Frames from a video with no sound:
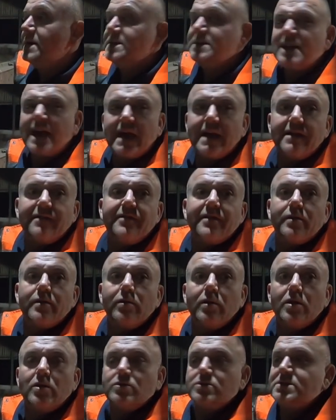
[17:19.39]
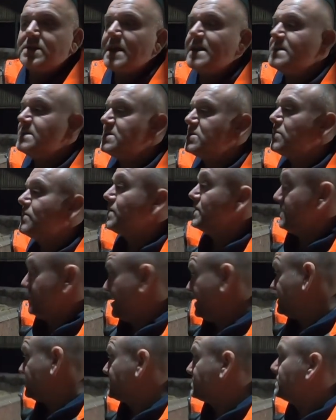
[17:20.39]
tying a few loose ends up, and
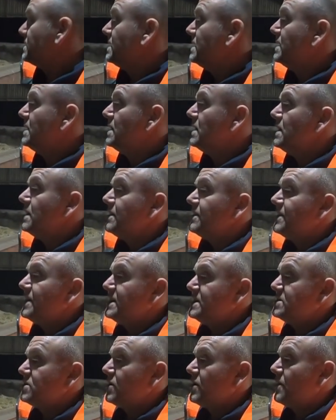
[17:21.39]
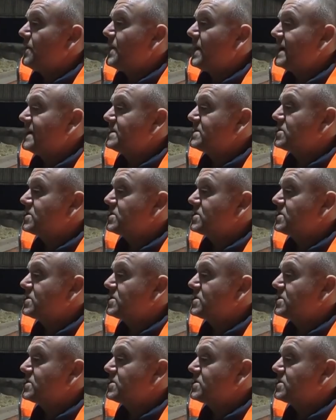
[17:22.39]
these other pigs